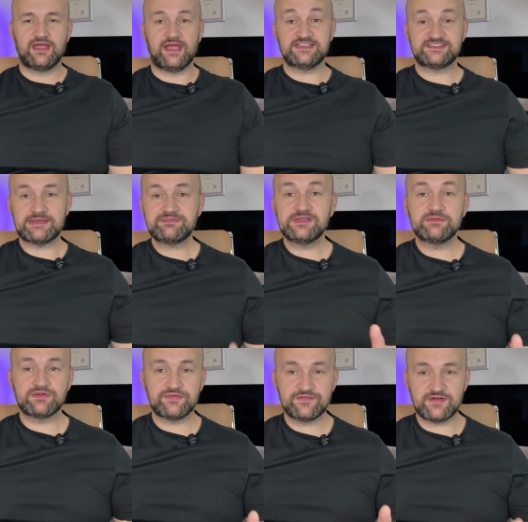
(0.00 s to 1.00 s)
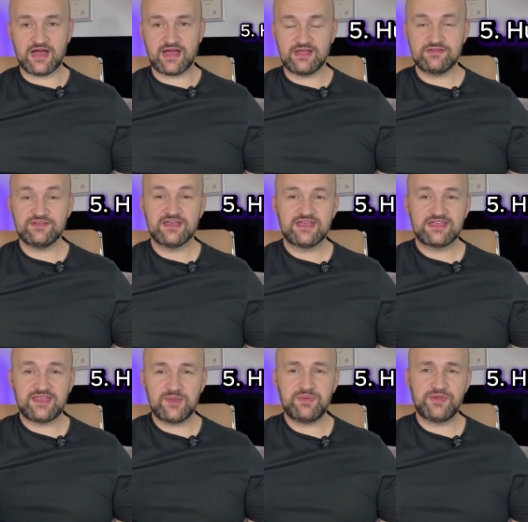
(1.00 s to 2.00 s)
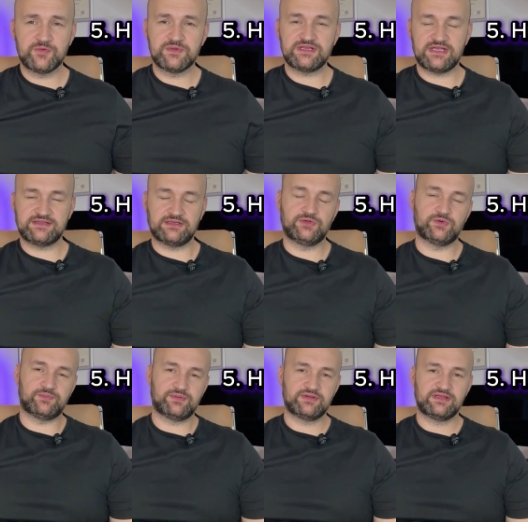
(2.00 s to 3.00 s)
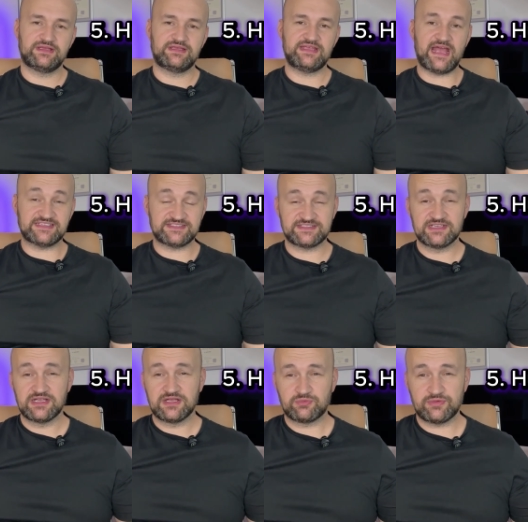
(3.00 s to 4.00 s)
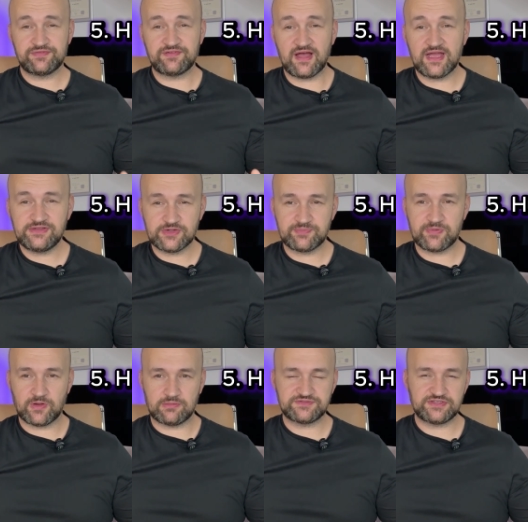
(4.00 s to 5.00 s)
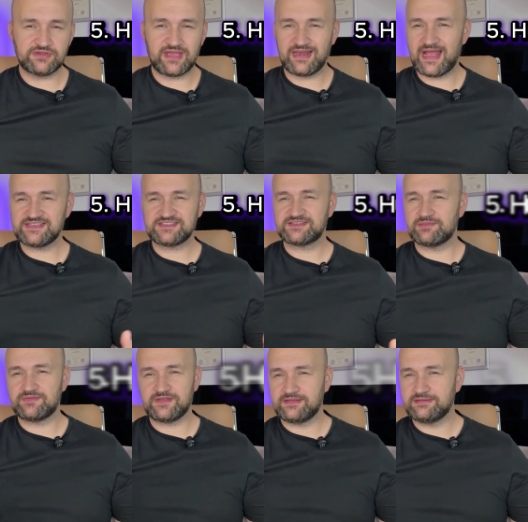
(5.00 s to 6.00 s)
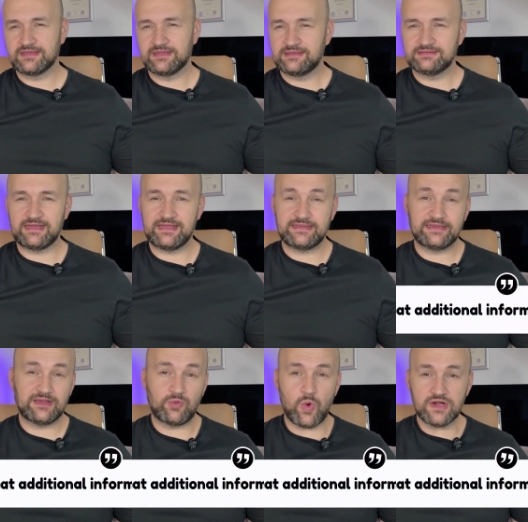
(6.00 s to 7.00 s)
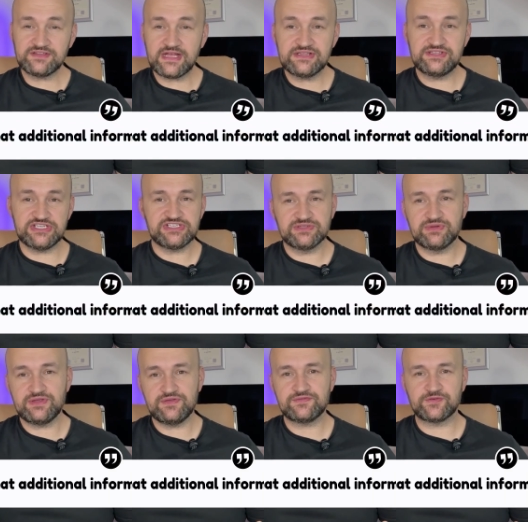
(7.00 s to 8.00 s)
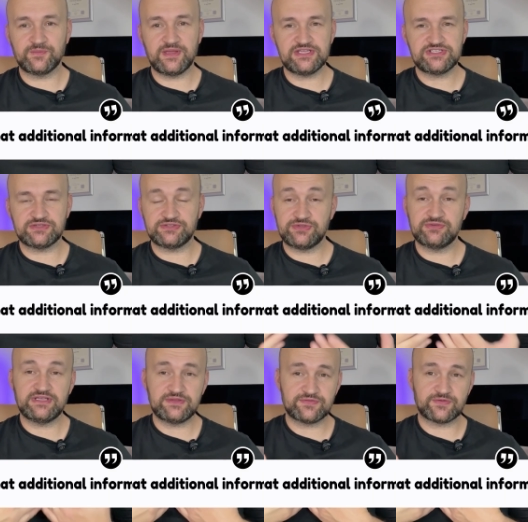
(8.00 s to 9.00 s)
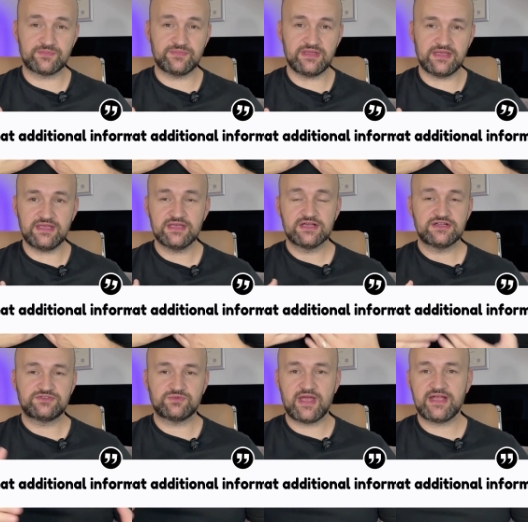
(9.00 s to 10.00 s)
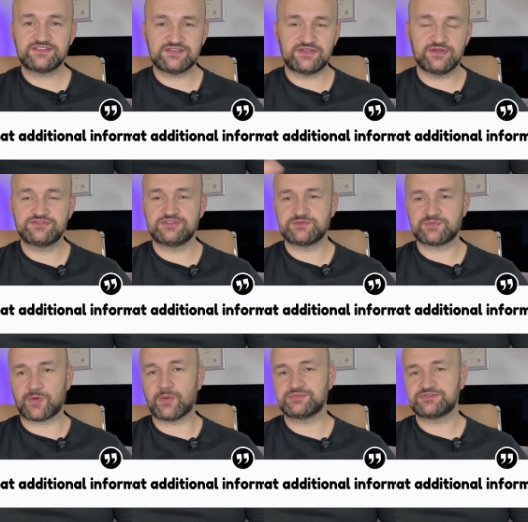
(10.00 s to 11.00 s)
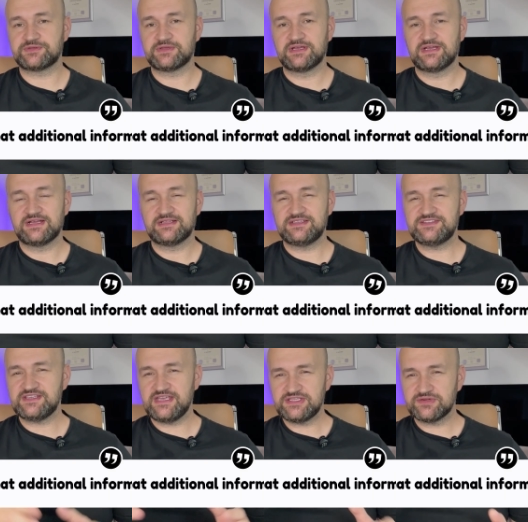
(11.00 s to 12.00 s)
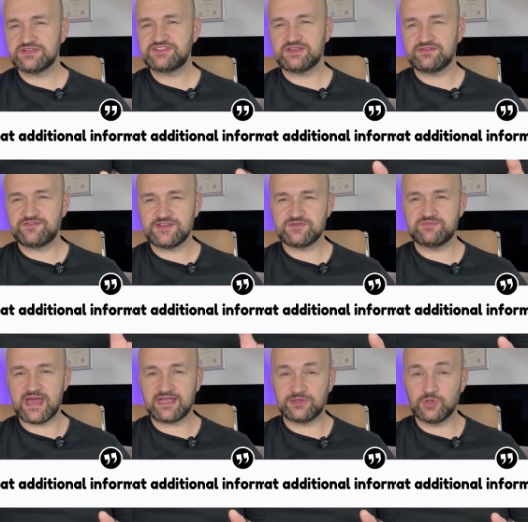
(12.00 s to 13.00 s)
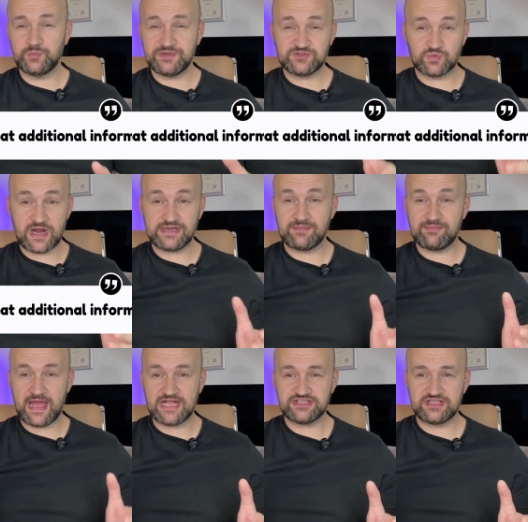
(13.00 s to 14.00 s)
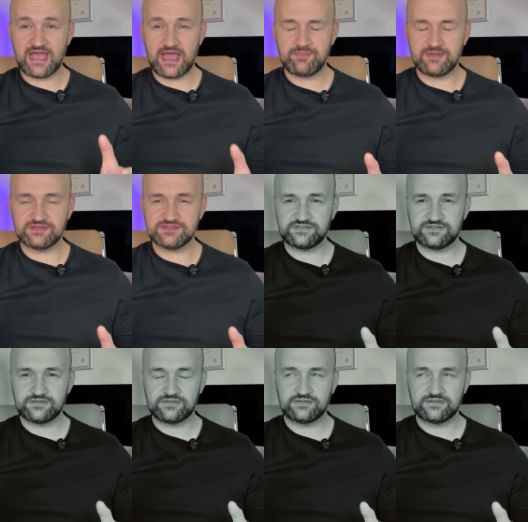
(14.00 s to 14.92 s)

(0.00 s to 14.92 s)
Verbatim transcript: And step number five, keep human in the loop. Yes, refine your prompt. You can ask something like, uh, what additional information do you need from me to execute this prompt? This iterative feedback loop is where the magic happens.